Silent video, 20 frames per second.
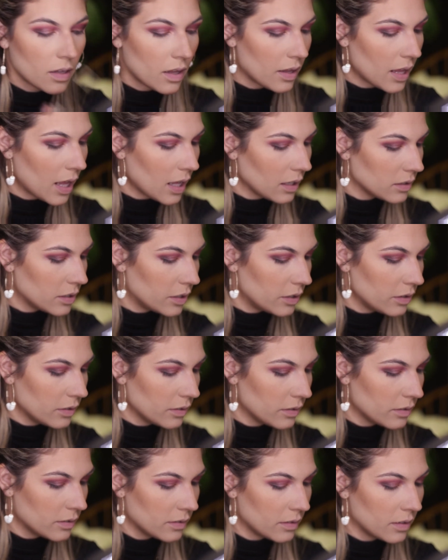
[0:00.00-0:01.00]
That'll do.
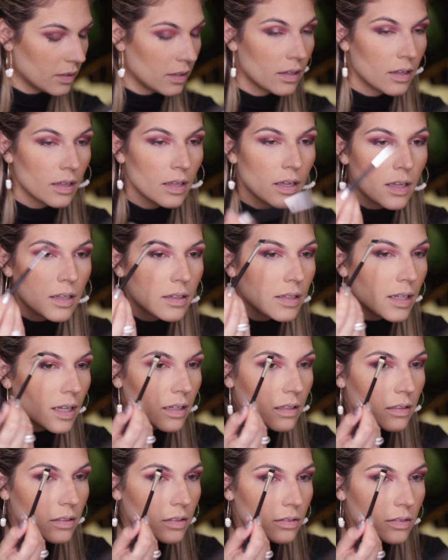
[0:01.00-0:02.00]

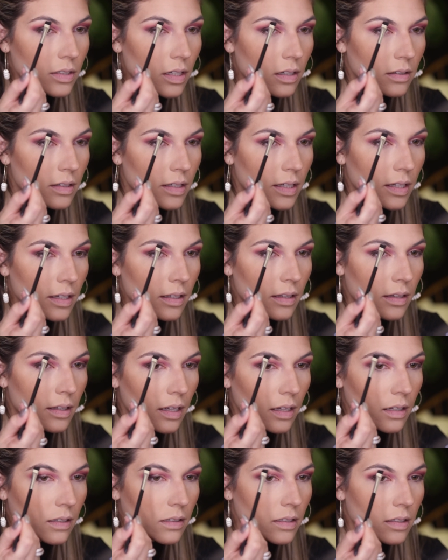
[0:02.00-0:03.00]
That'll do, donkey.
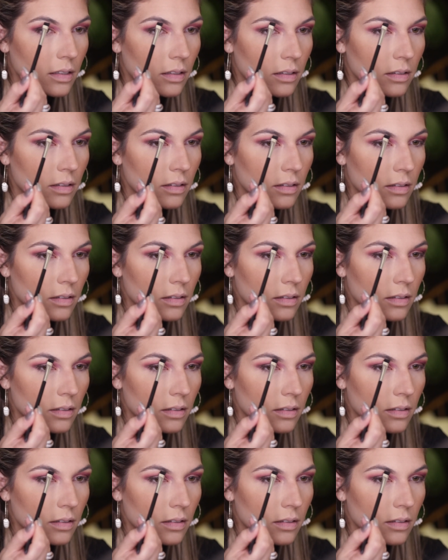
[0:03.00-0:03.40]
That'll do.